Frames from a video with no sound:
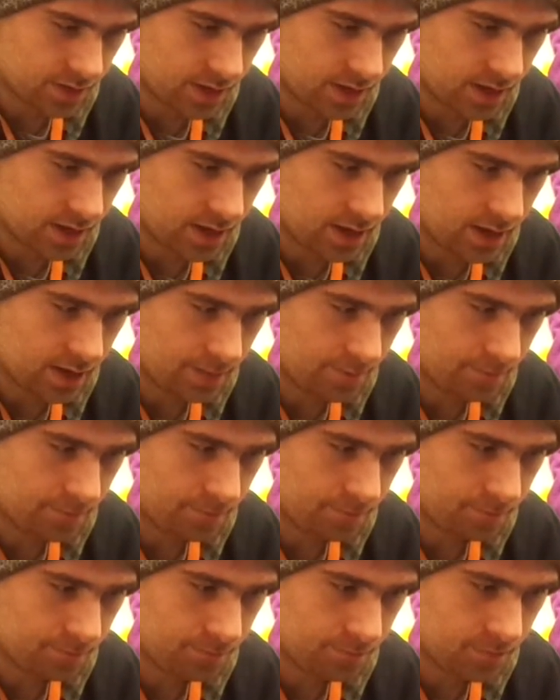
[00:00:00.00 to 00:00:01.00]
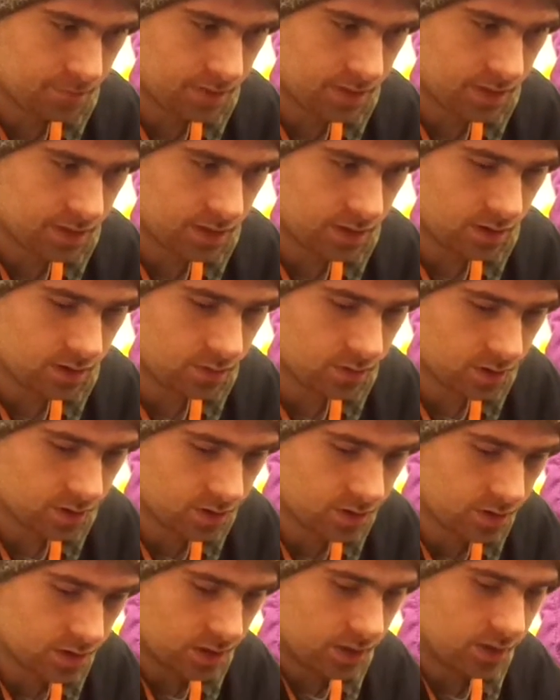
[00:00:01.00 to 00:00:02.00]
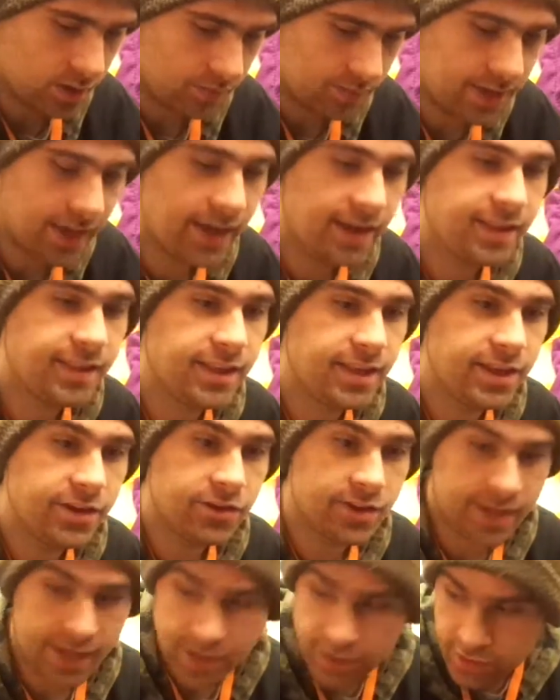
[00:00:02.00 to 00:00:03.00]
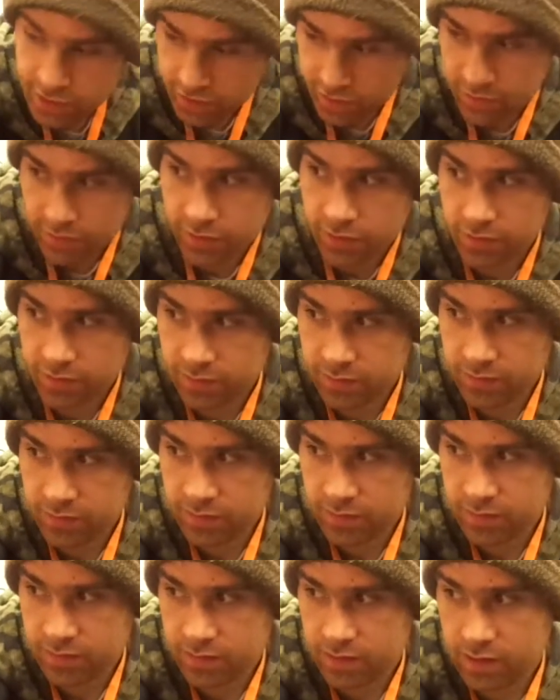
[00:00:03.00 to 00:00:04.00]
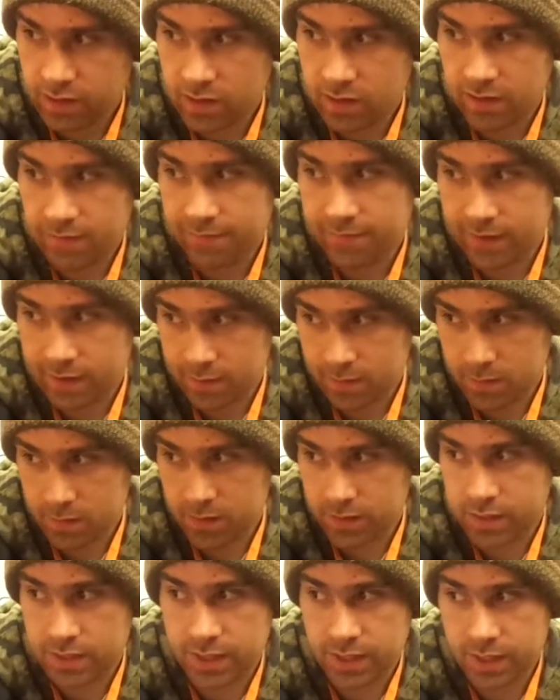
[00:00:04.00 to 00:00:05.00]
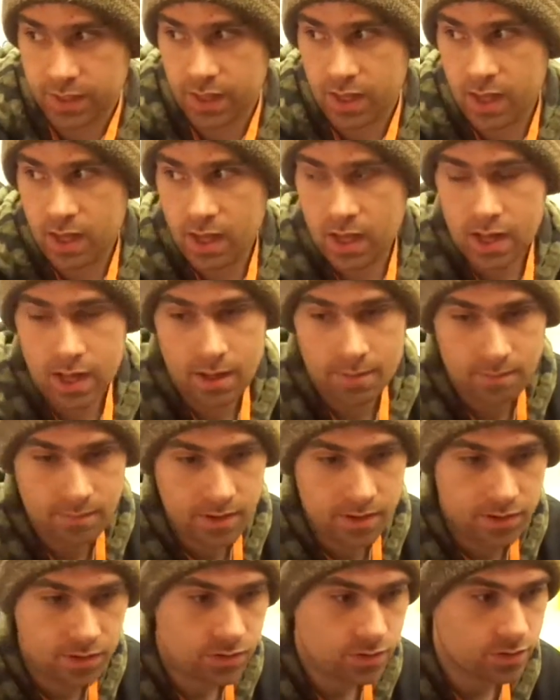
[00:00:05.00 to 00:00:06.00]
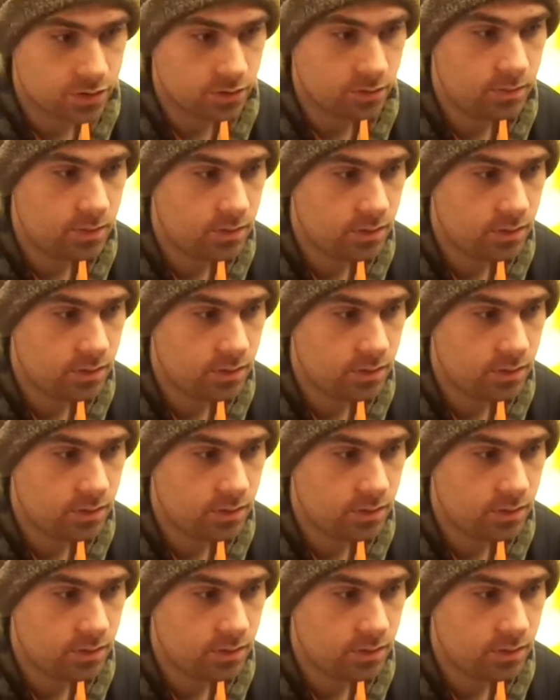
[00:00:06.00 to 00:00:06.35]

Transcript: the owner of KC Creations on Facebook and YouTube.